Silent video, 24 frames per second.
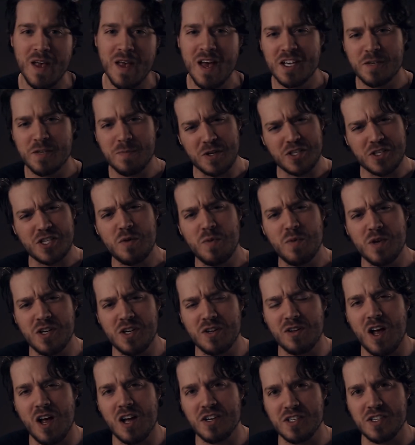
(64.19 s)
especially when you're
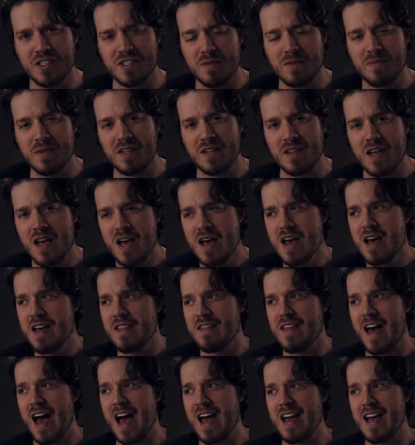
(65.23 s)
launching something that